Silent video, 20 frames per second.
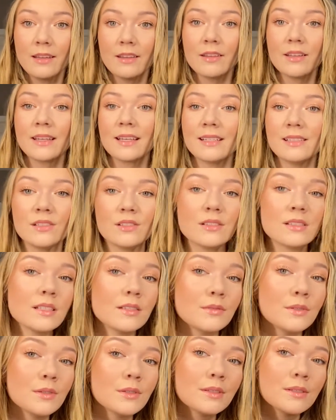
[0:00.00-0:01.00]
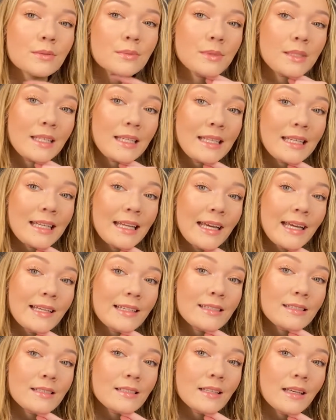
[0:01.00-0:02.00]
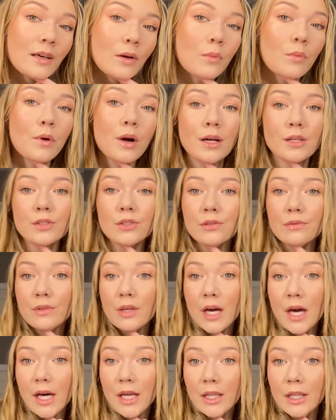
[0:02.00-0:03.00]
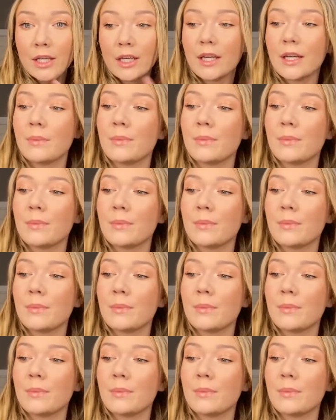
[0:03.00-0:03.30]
Look, it just gives you this really nice like wash of color.